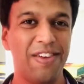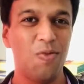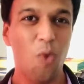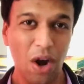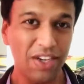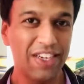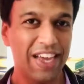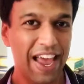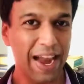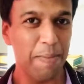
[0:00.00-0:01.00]
what
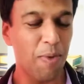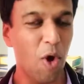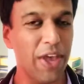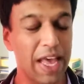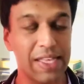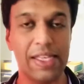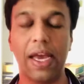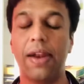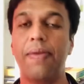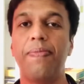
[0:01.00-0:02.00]
an employee has
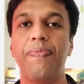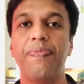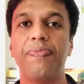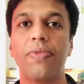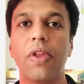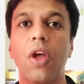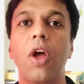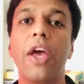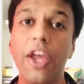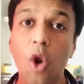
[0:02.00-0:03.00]
done.
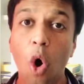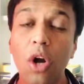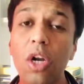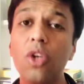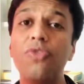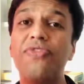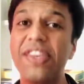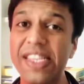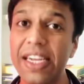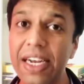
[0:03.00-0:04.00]
In order to
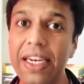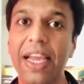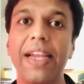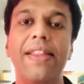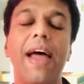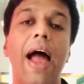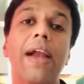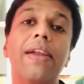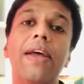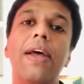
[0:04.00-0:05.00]
facilitate
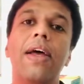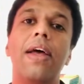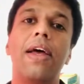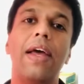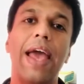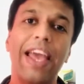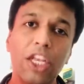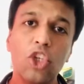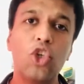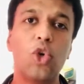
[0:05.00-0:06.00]
that,
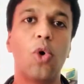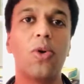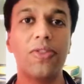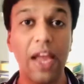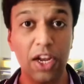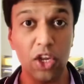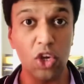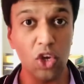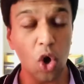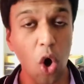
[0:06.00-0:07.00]
ensure that
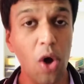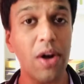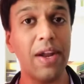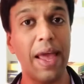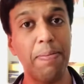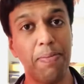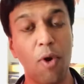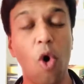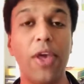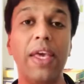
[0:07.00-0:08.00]
your
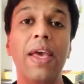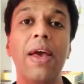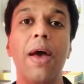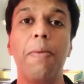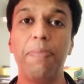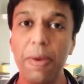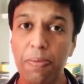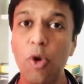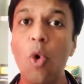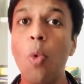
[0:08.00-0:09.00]
employee,
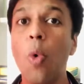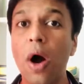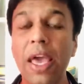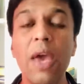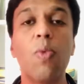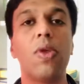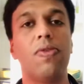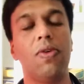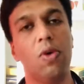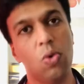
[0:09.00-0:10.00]
people who are working
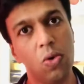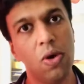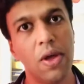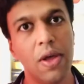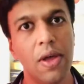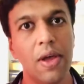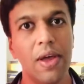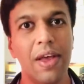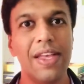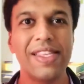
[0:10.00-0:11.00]
with you,
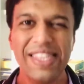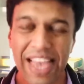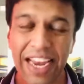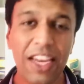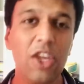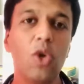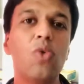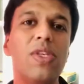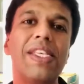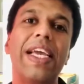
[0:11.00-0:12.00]
send
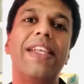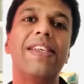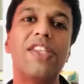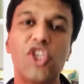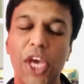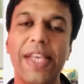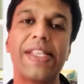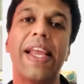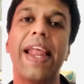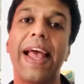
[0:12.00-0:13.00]
you status
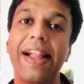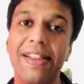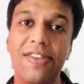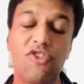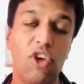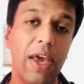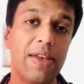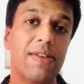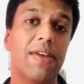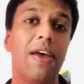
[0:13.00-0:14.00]
checks and health
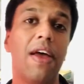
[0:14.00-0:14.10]
checks